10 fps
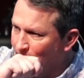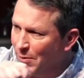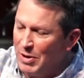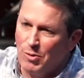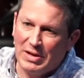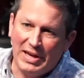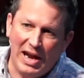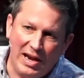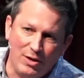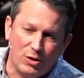We don't
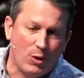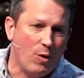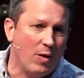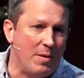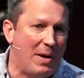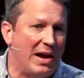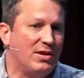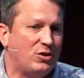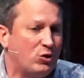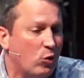gain glory by
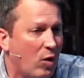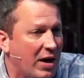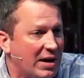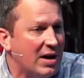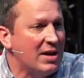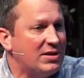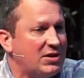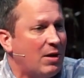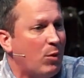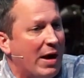destroying
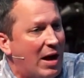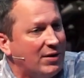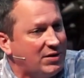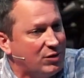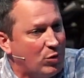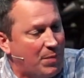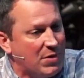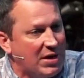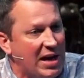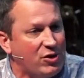someone else's
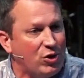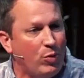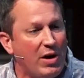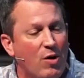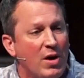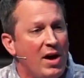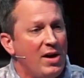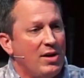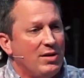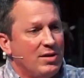reputation. We don't
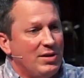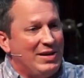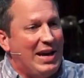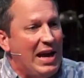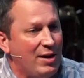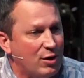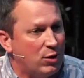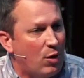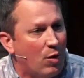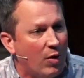gain
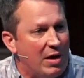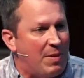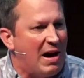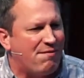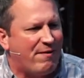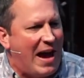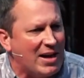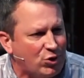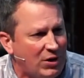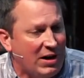glory by
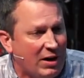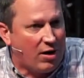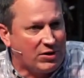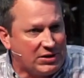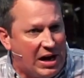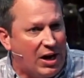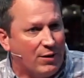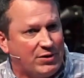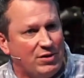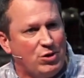fashioning
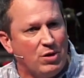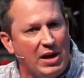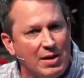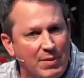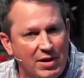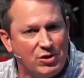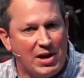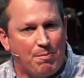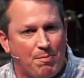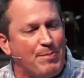ourselves into an image
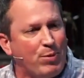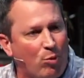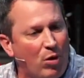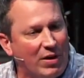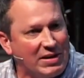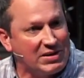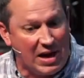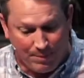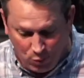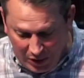that people will
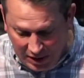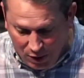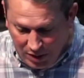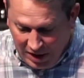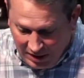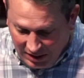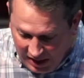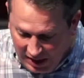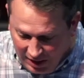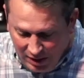accept. We don't
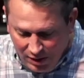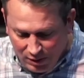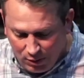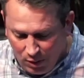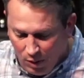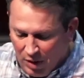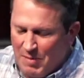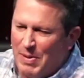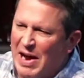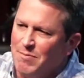gain glory
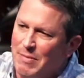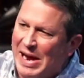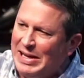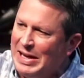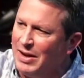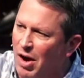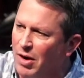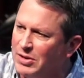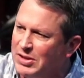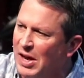by making
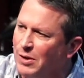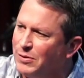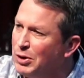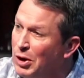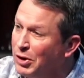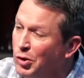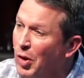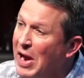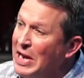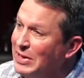ourselves look
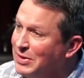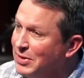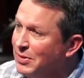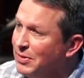great.